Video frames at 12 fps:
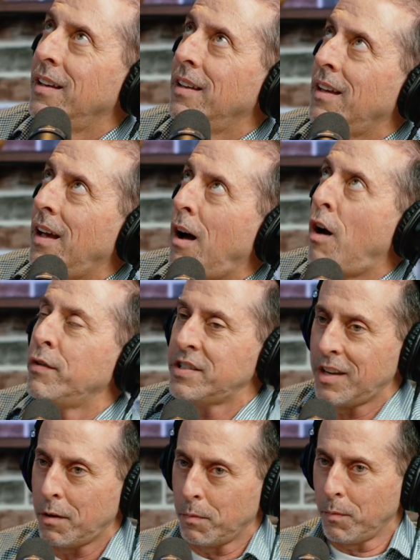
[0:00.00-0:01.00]

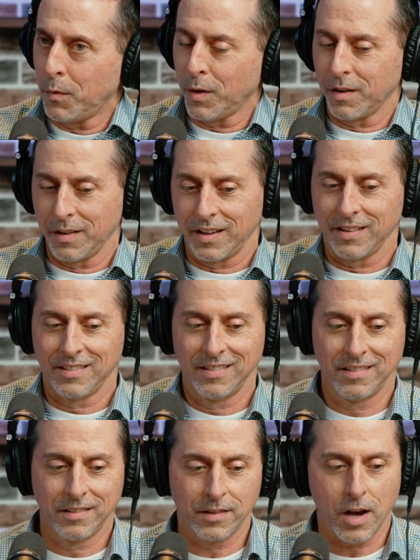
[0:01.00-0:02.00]
Obviously, we're going to
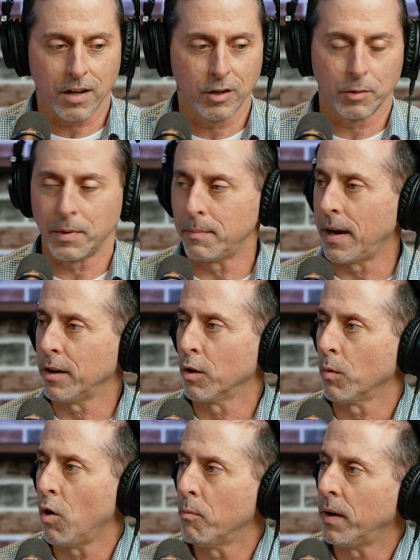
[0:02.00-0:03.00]
talk a little bit about your
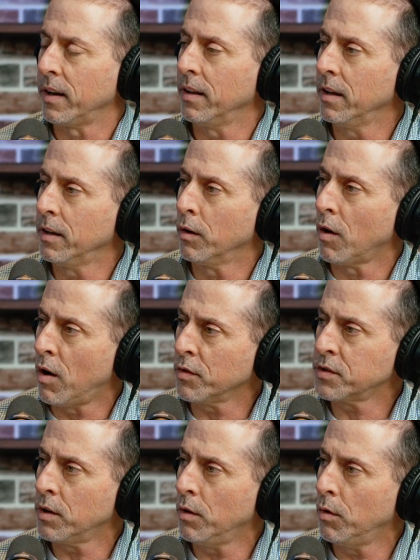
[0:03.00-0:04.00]
role, but you're
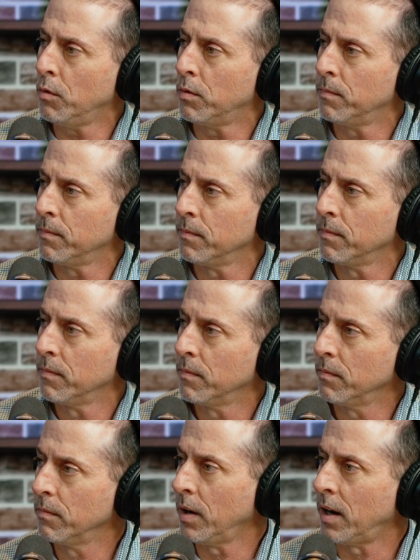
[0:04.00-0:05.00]
also
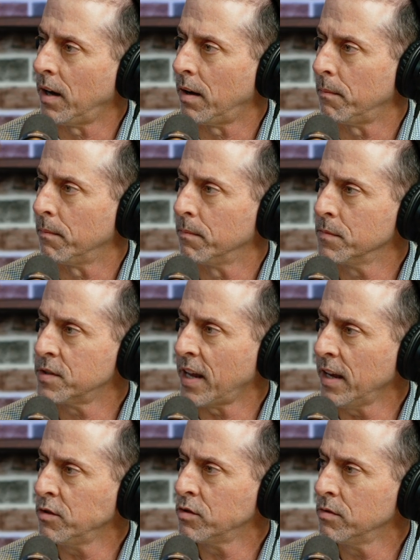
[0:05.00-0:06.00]

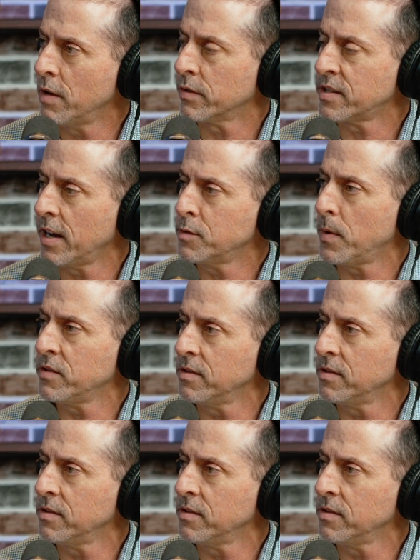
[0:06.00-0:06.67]
stage. You have a stage presence?